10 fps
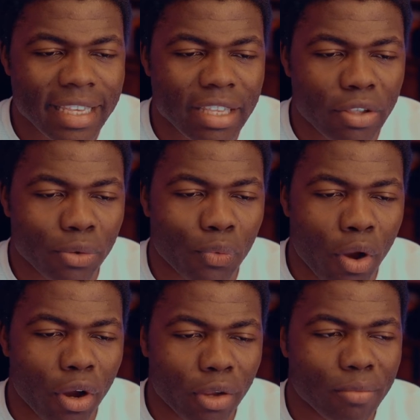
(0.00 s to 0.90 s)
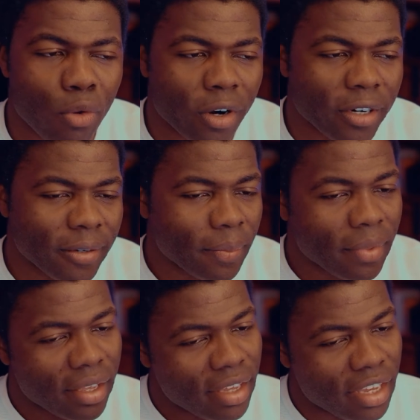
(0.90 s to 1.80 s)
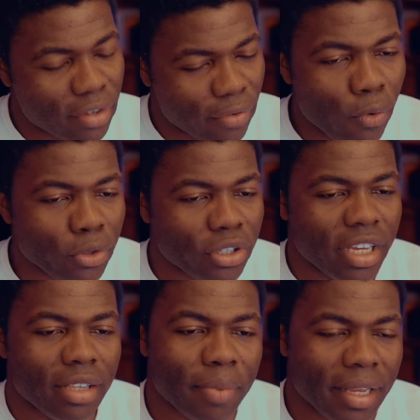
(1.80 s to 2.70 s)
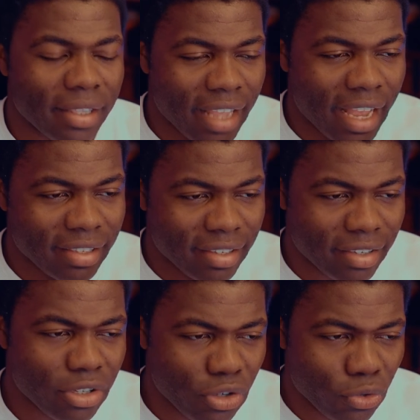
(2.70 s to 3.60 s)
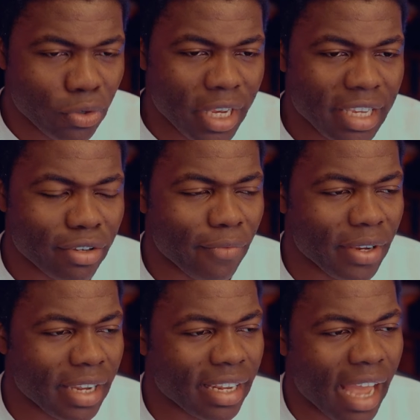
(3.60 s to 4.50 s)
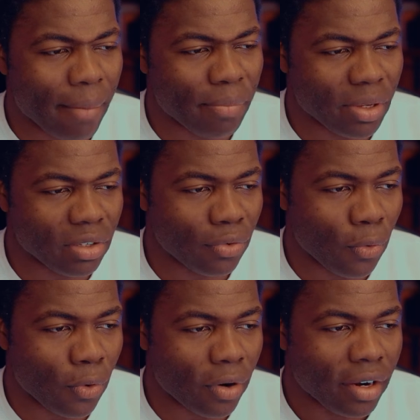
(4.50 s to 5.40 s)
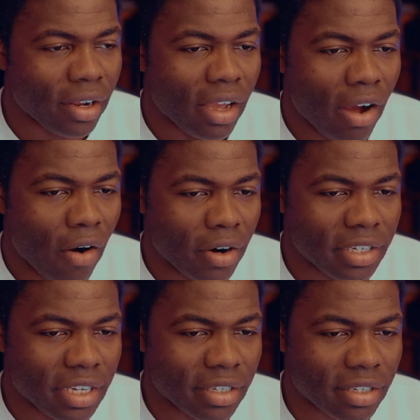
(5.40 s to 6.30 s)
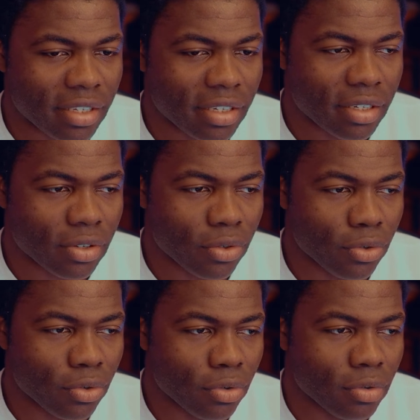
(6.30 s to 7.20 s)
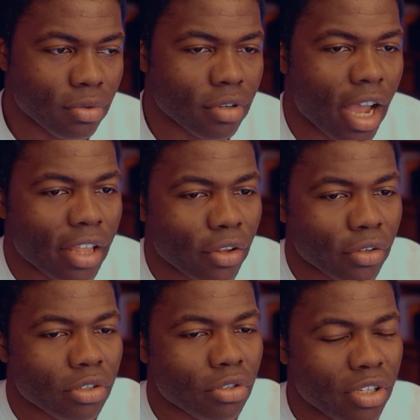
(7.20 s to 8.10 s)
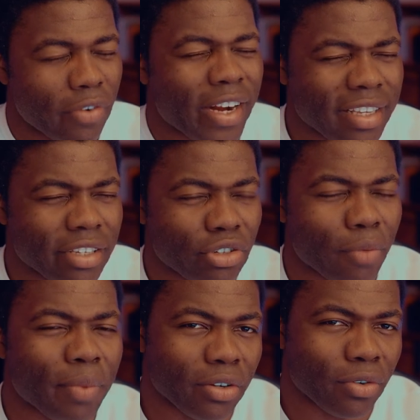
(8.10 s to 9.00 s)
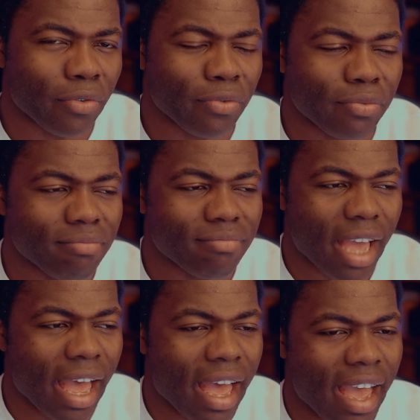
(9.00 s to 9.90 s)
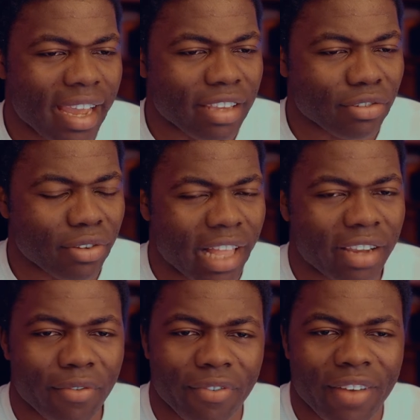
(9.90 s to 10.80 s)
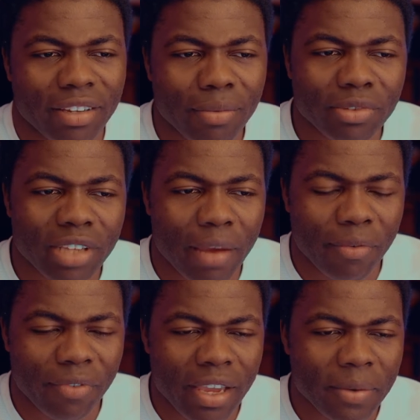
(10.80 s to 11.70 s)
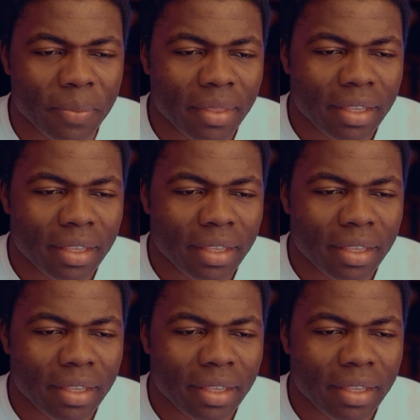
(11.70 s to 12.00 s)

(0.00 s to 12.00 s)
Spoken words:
They did not work on more. It's unfortunate, but that usually is something that happens for artists who are not directly jumping into the, the fandom type of thing.